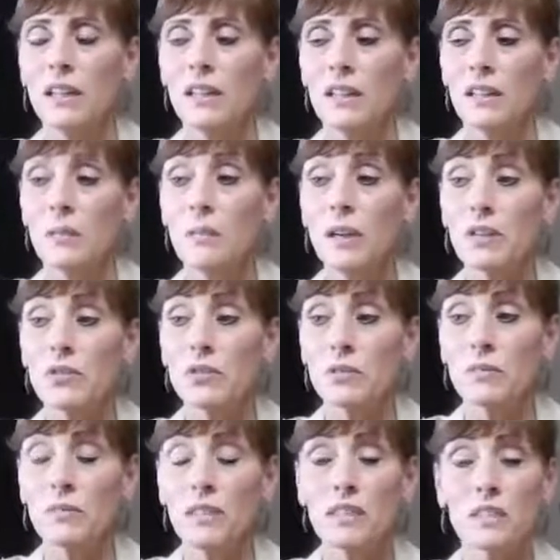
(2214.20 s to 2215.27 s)
The
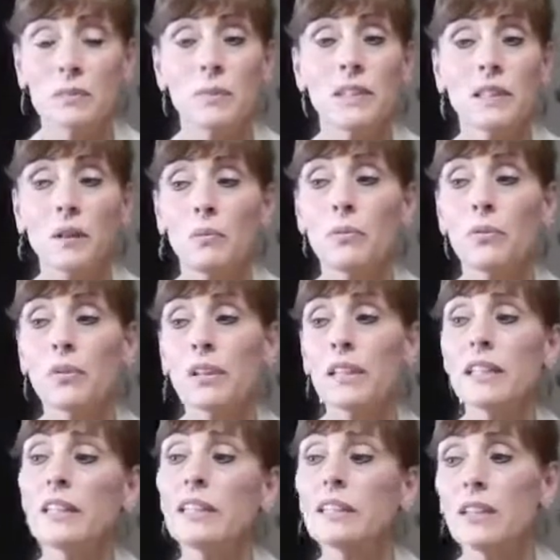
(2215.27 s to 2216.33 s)
bedroom needs to be
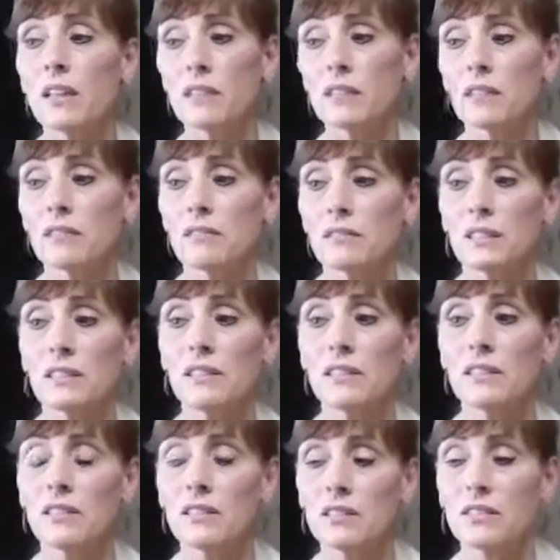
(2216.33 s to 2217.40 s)
completely dark.
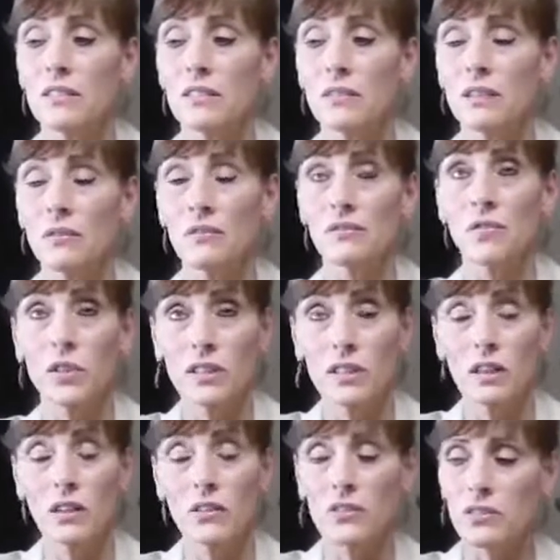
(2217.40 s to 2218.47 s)
It's, you know, for
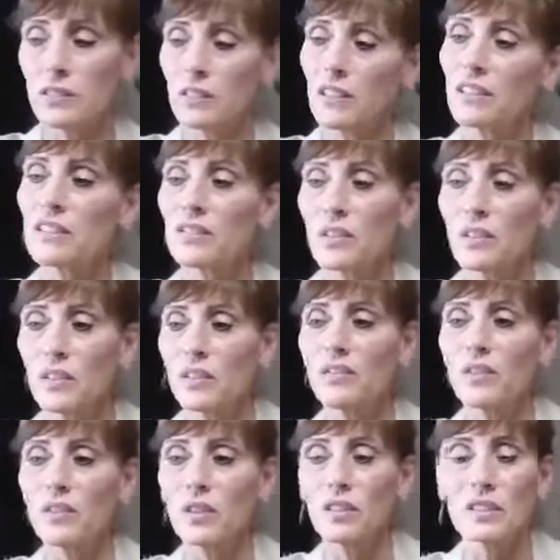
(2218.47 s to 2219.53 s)
adults, it's only
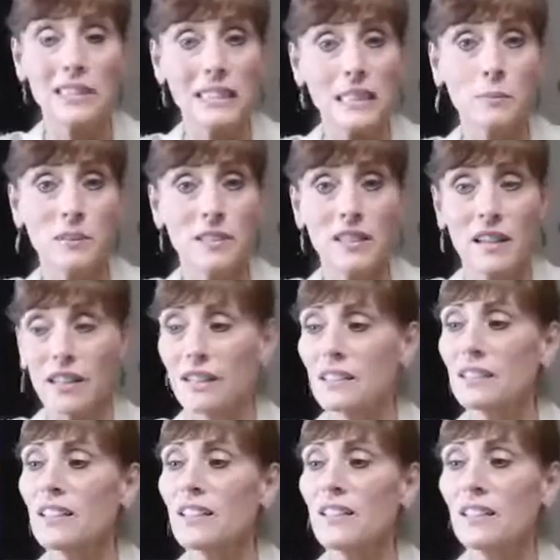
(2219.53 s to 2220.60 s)
for sleep and
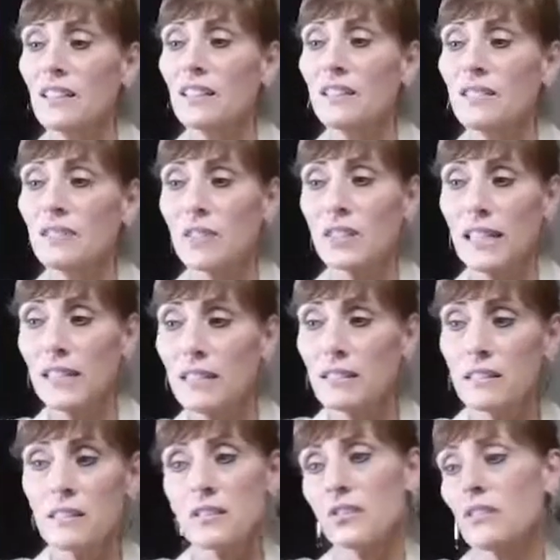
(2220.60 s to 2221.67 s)
sex. For kids,
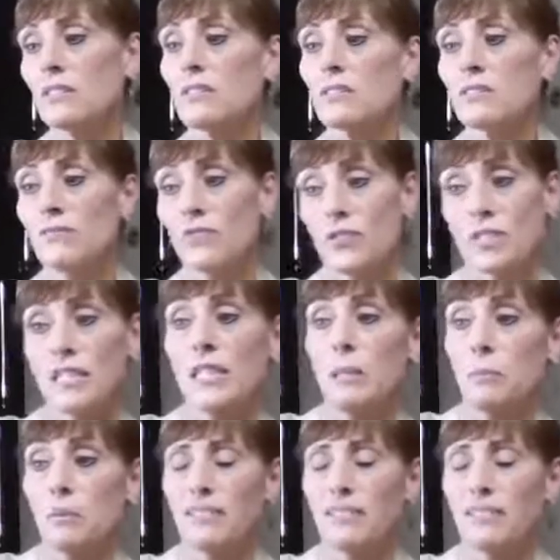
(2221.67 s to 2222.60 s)
it's just for sleep.